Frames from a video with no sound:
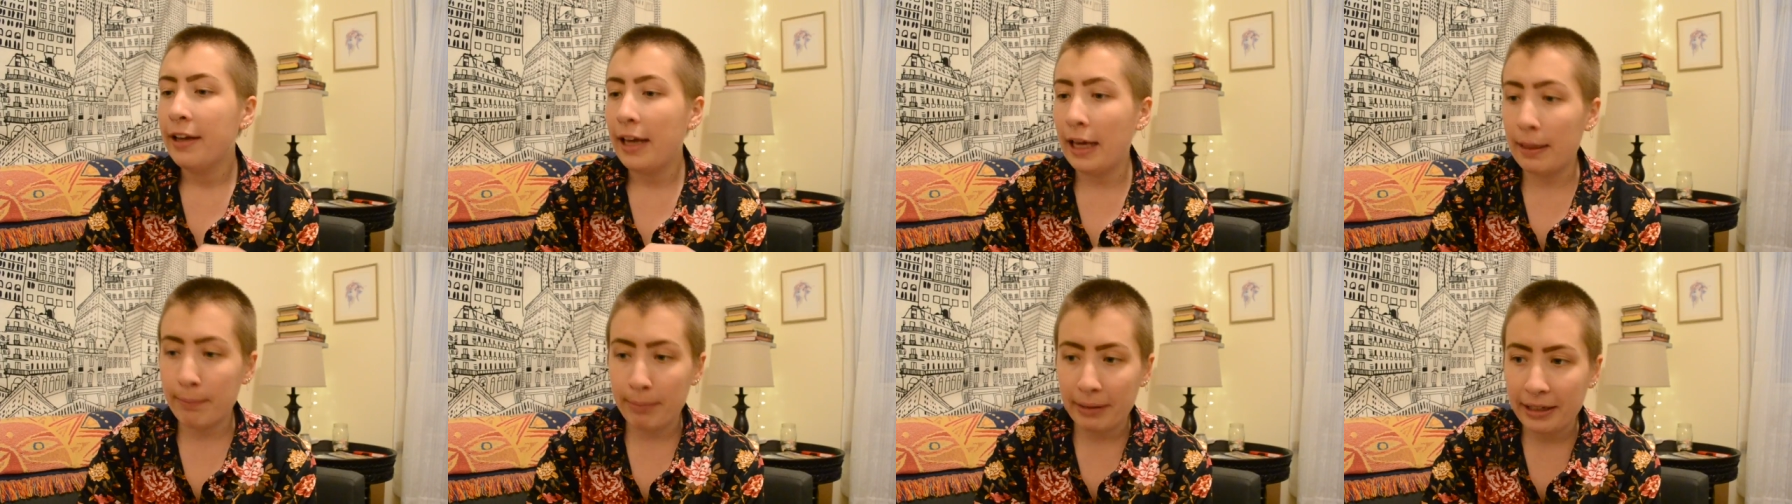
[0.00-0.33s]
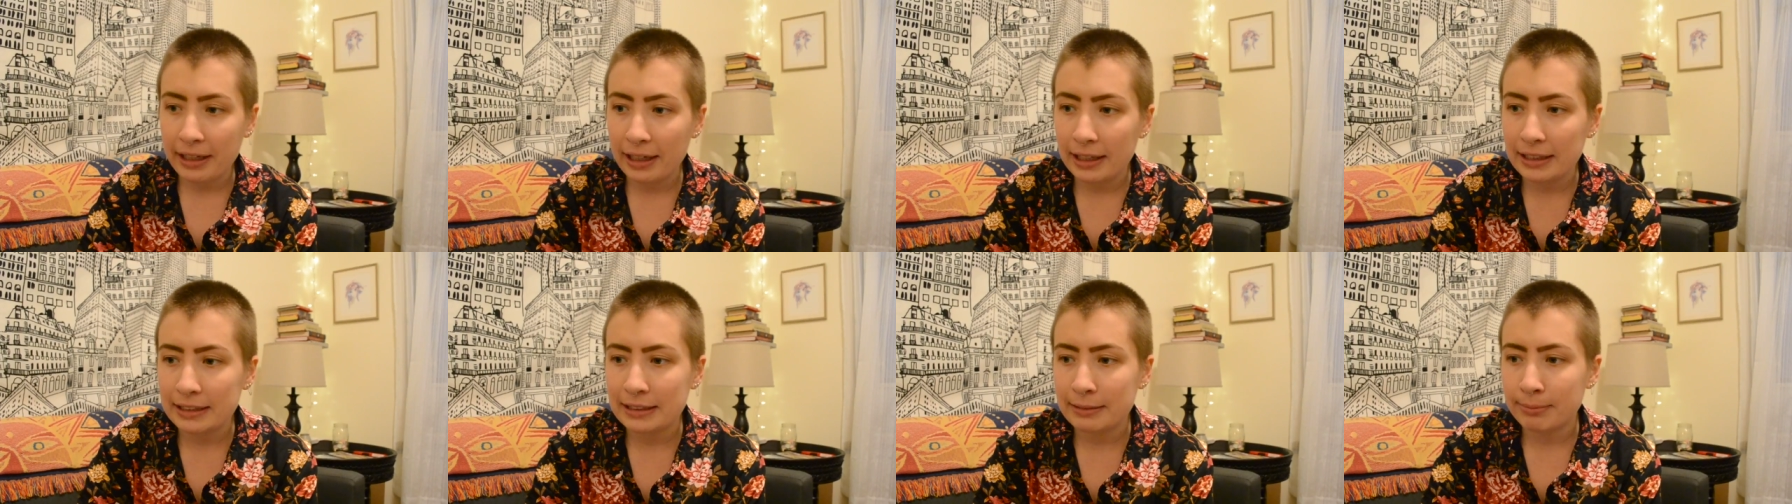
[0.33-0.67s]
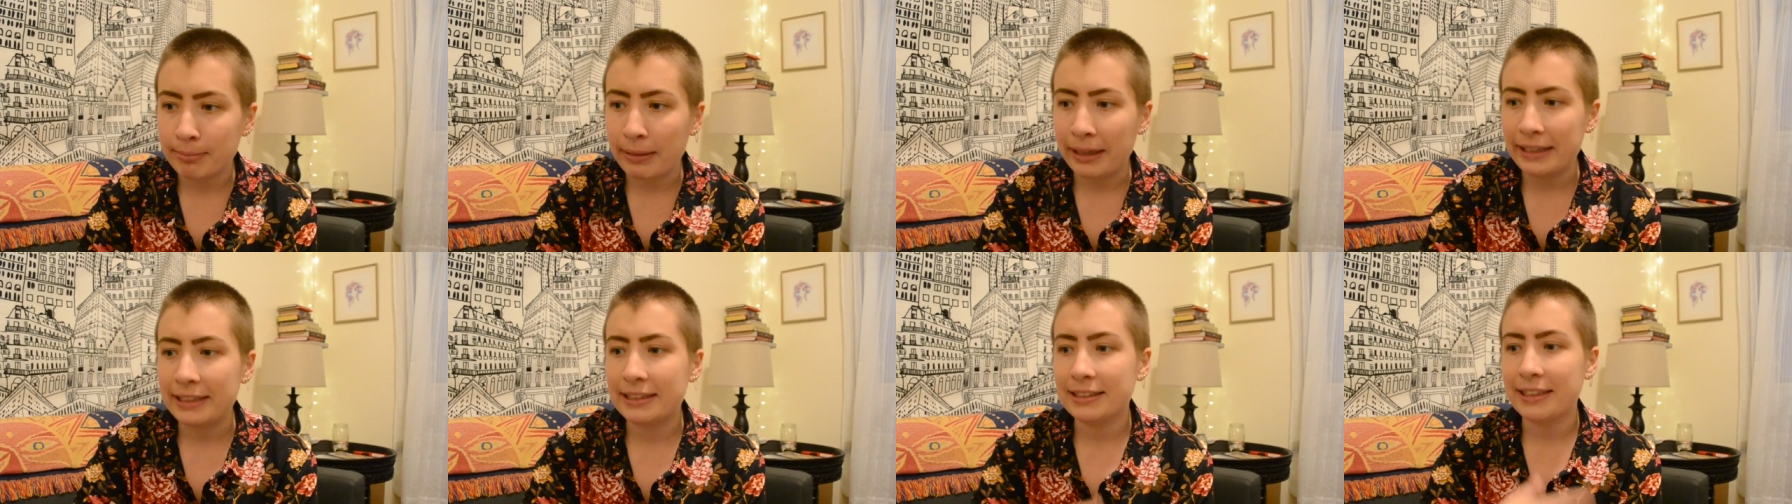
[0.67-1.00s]
And because
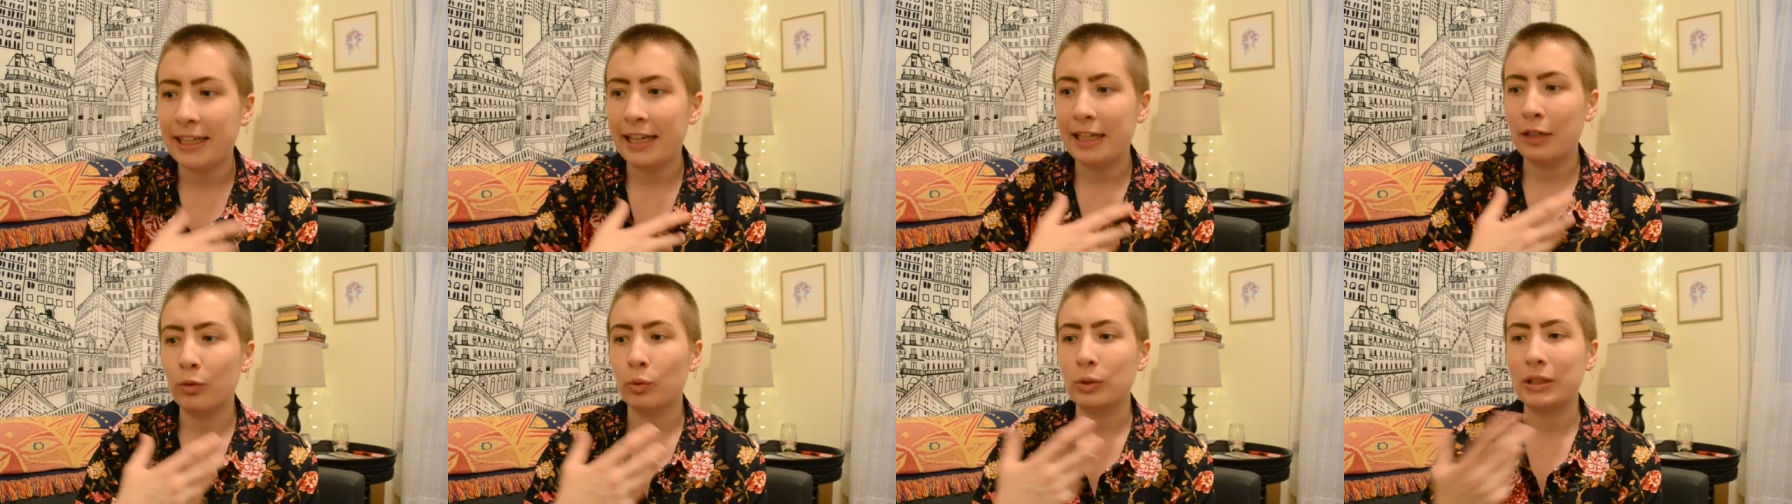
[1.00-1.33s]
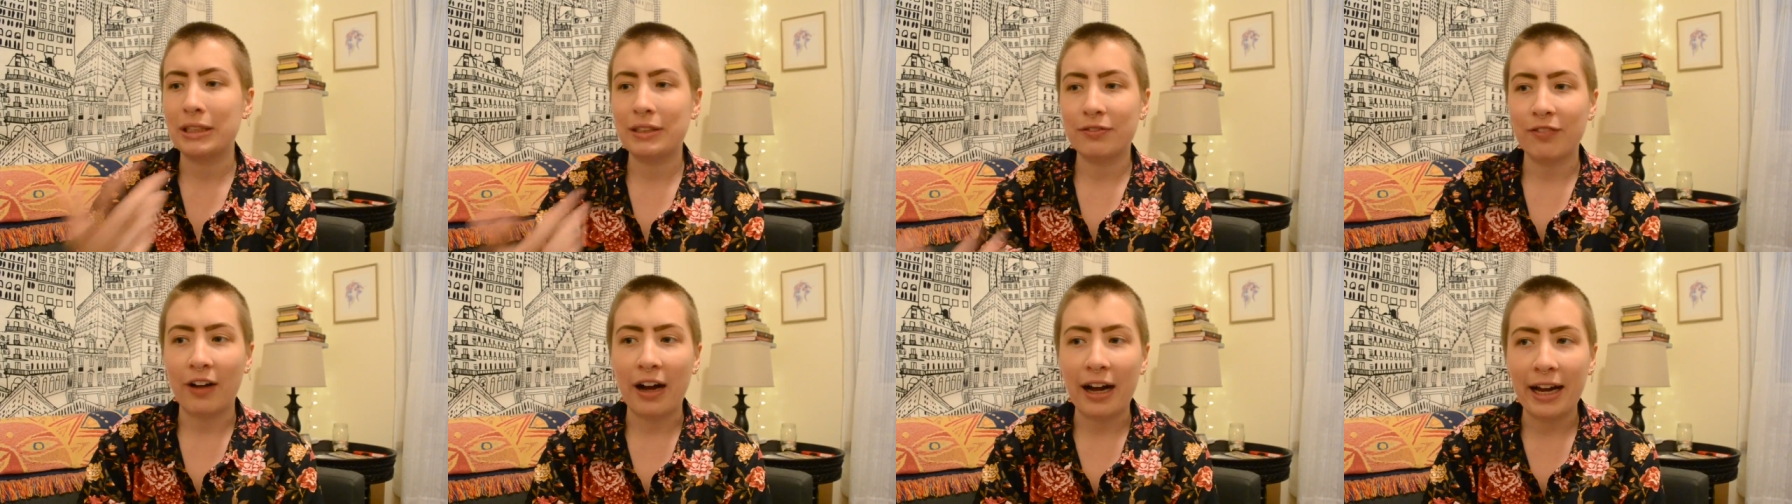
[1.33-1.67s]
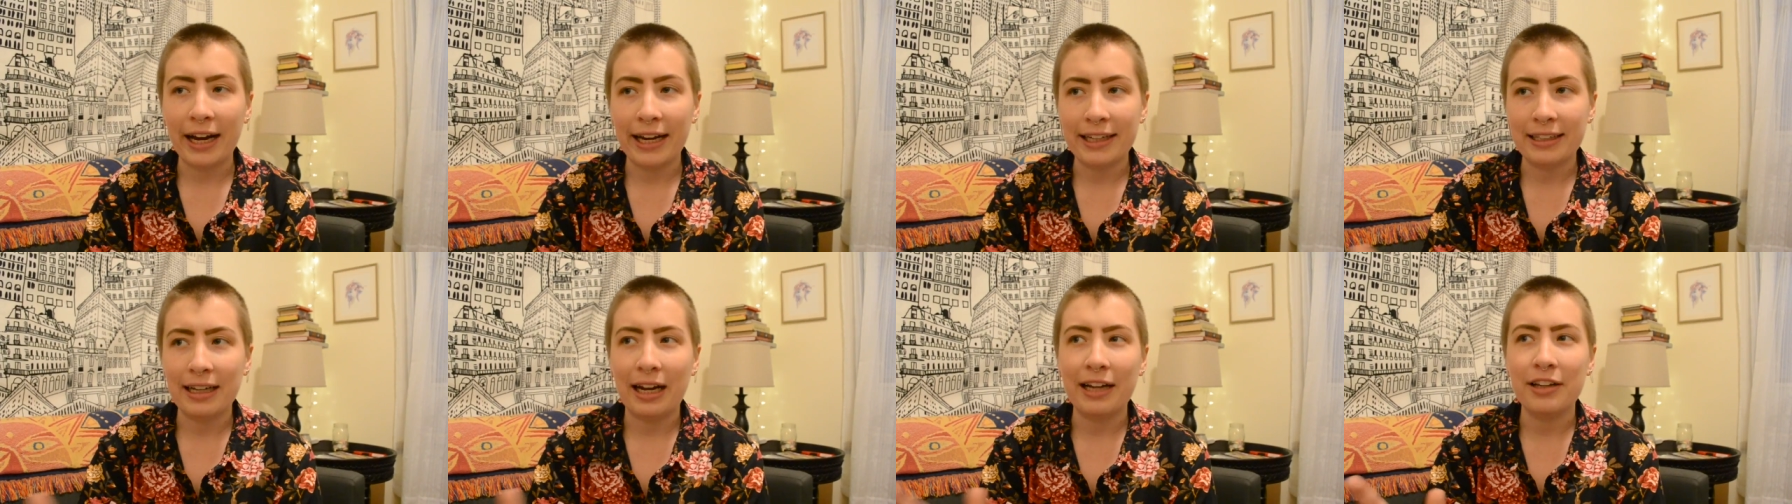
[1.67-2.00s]
my skin was fine,